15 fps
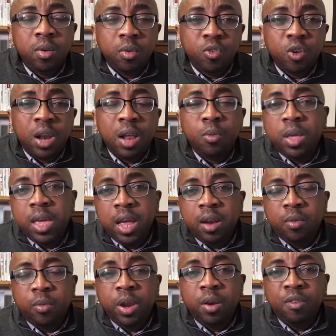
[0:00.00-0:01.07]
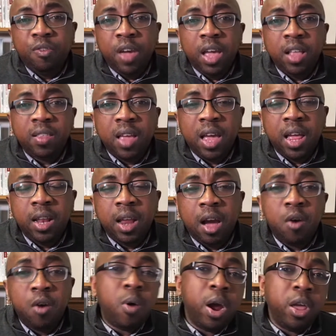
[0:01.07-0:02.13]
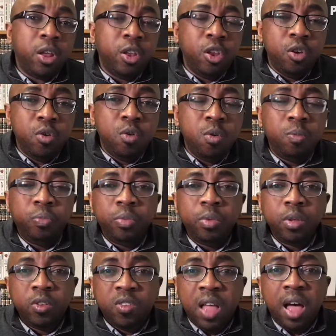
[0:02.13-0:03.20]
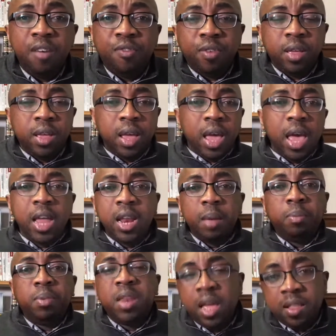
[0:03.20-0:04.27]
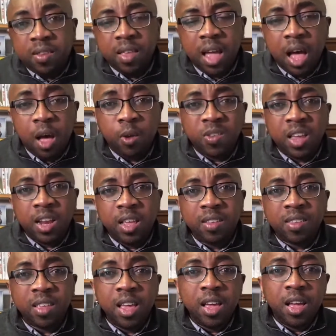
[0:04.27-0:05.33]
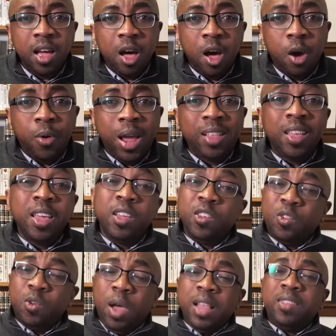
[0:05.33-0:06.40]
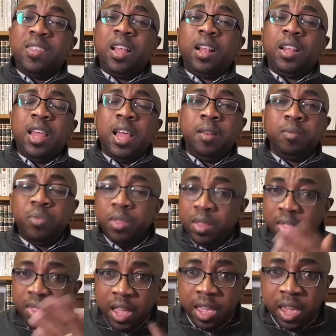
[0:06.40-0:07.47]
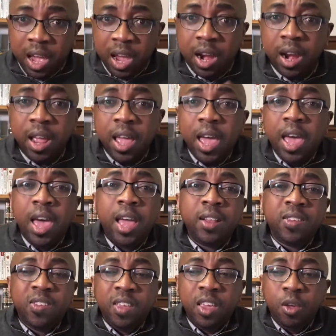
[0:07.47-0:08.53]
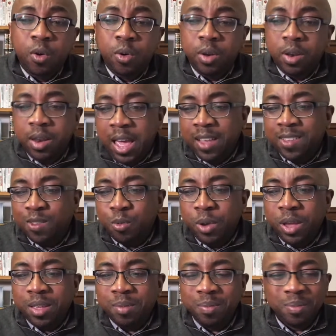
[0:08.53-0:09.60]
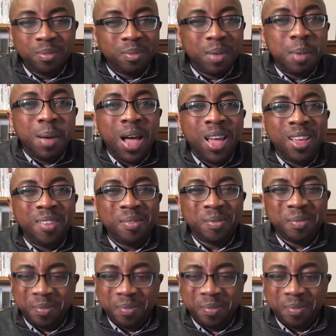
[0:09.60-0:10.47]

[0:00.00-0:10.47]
so that we can renovate and acquire new stuff and update our settings. All right? So until then, take care and see you next week. Bye-bye.